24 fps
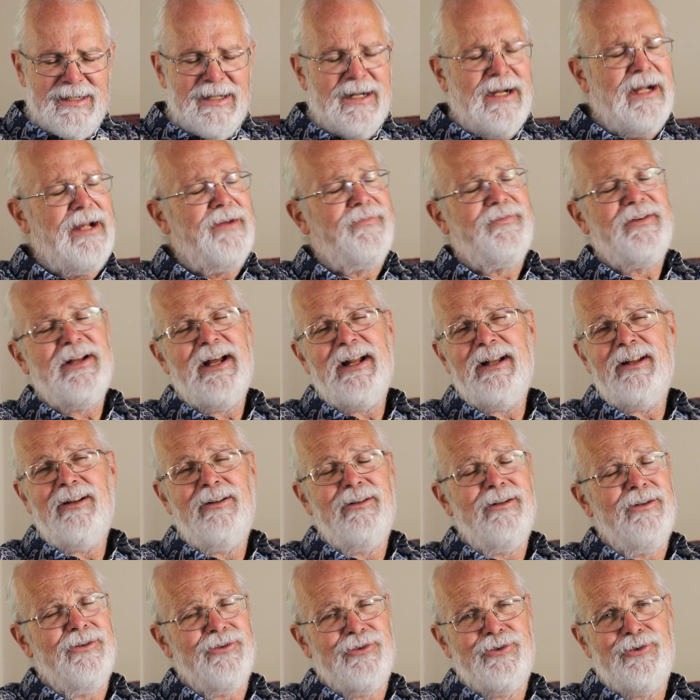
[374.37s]
I have to add a
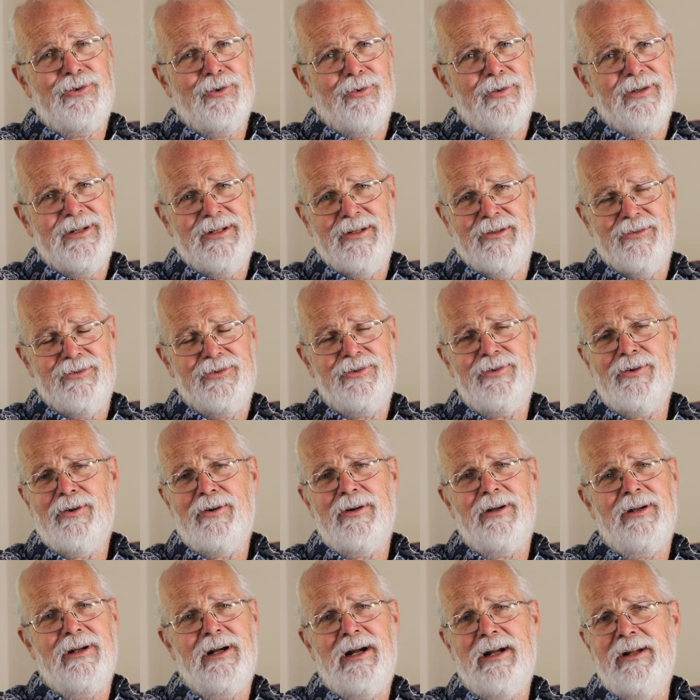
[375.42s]
little story here.
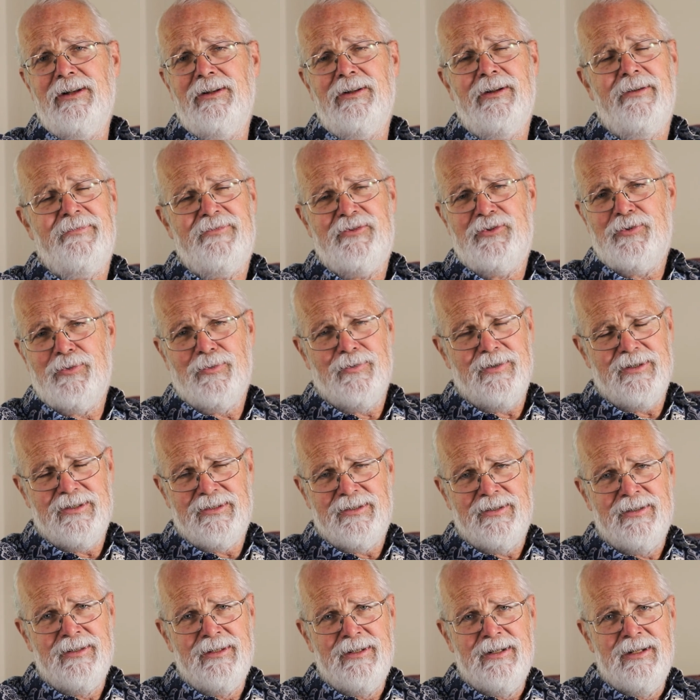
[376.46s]
Sorry, I love
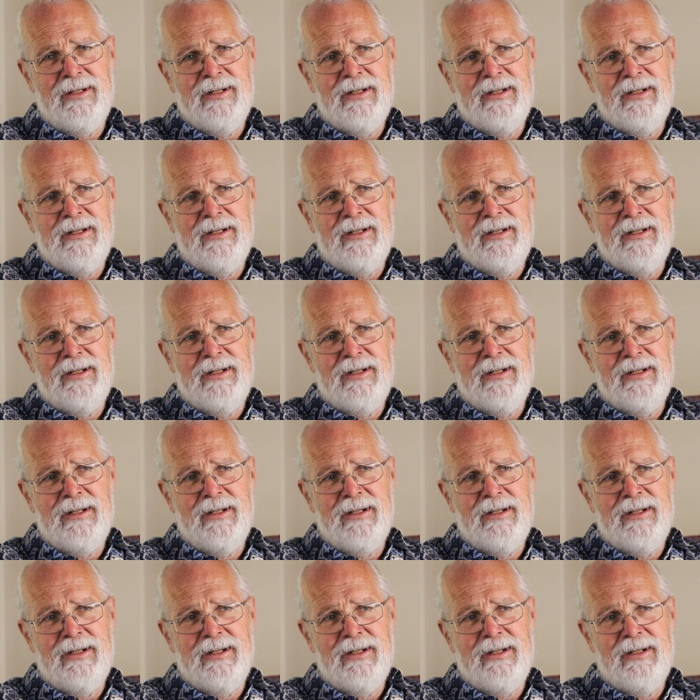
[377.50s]
stories.